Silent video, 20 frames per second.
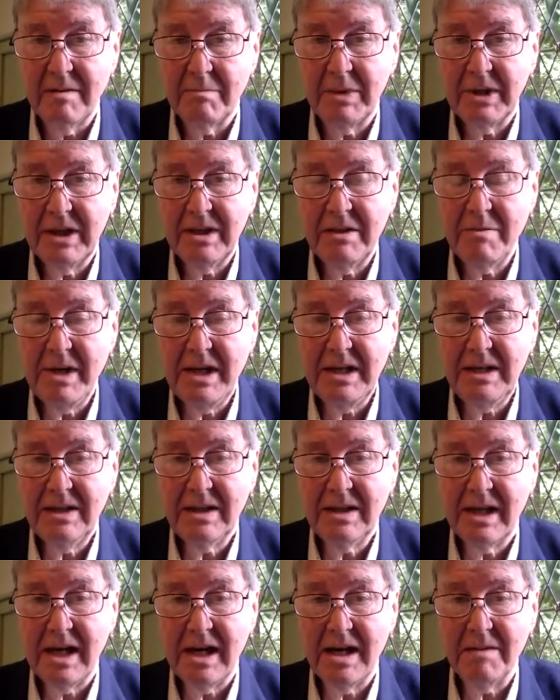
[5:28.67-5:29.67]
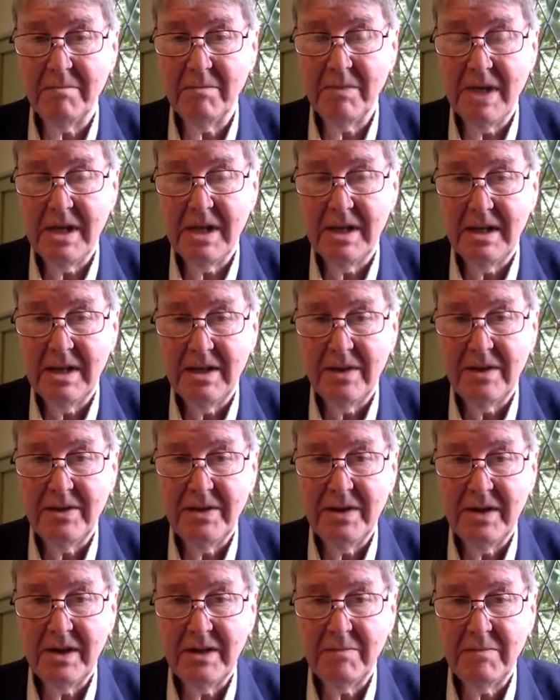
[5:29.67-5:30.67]
But in the meantime, the
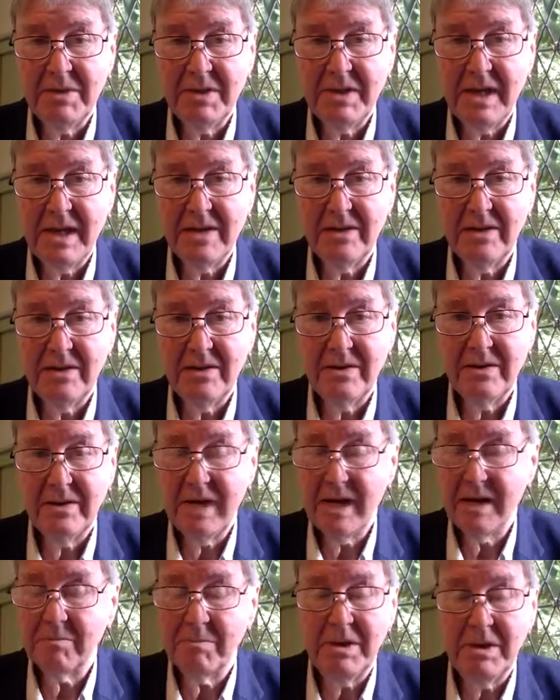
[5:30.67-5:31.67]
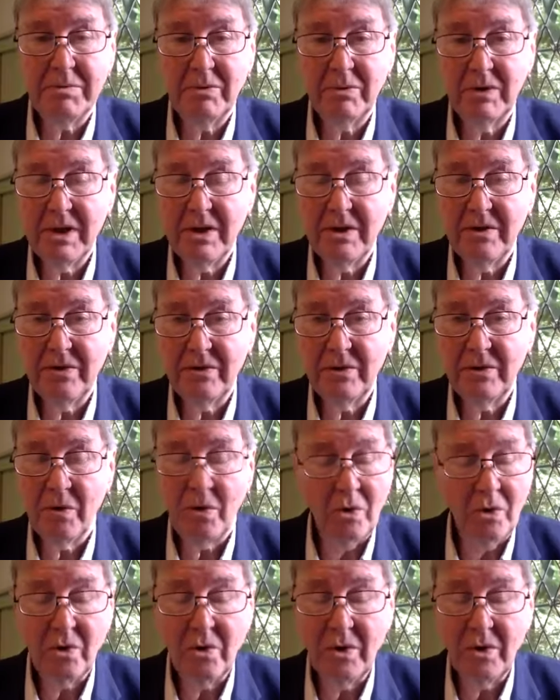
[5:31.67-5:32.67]
circumstances young people go through,
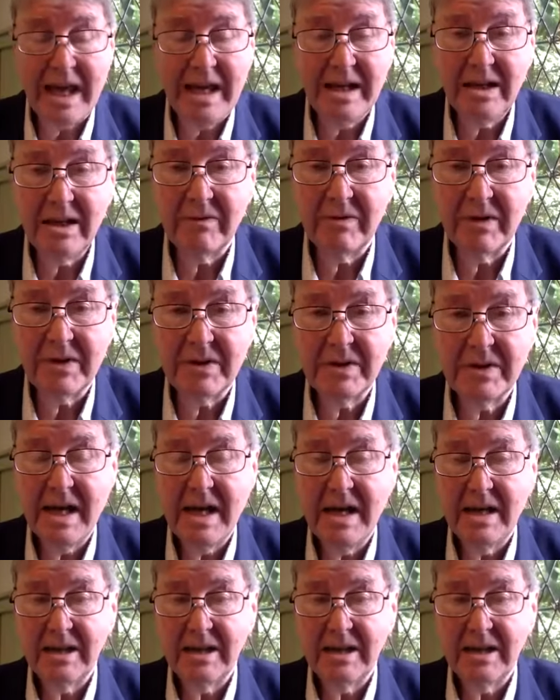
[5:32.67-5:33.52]
or any of us,